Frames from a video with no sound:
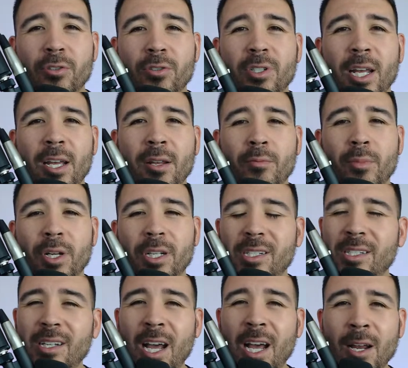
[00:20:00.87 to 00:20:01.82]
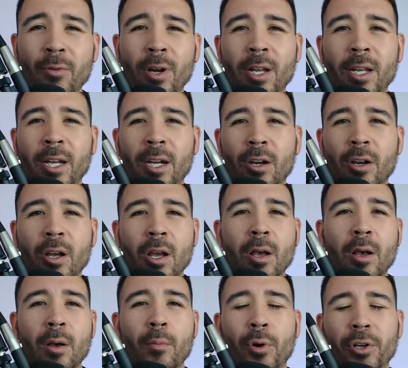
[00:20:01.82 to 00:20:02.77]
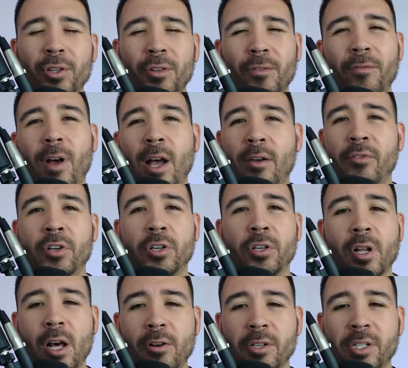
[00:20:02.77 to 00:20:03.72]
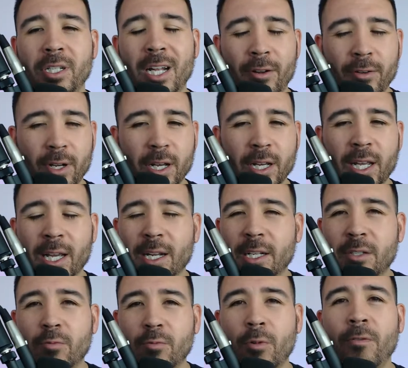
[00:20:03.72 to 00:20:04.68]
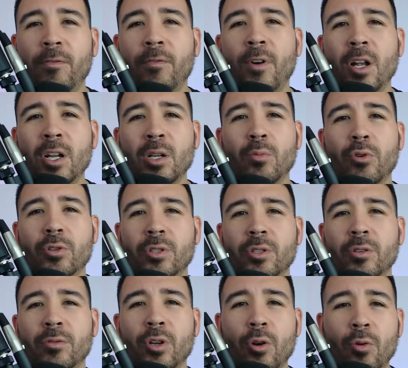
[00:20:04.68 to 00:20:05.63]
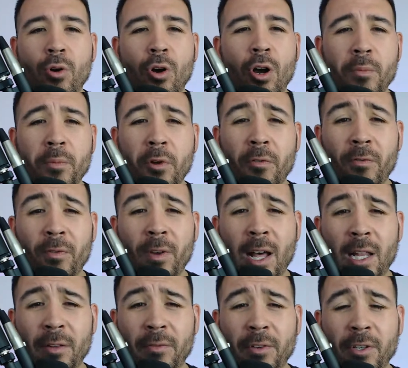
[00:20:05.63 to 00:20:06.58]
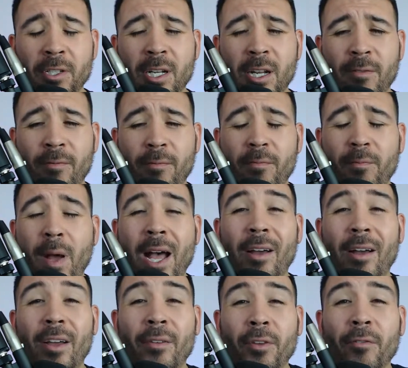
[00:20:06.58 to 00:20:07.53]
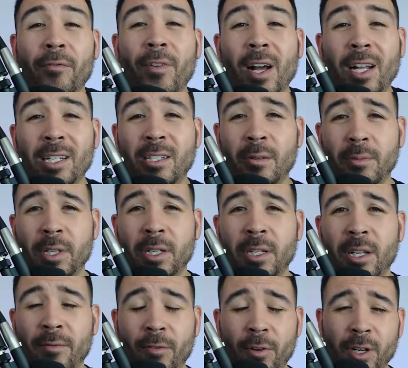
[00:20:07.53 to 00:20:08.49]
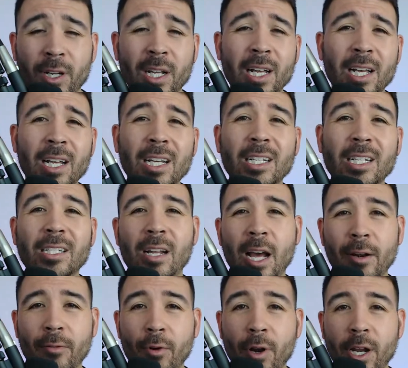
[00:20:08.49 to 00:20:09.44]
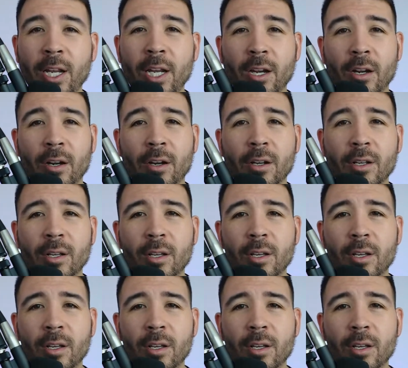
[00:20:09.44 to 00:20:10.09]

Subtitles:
you're saying, but sign right here. Put the $500 down. Again, it's refundable, so no harm, no foul. If you find something different, sign right here.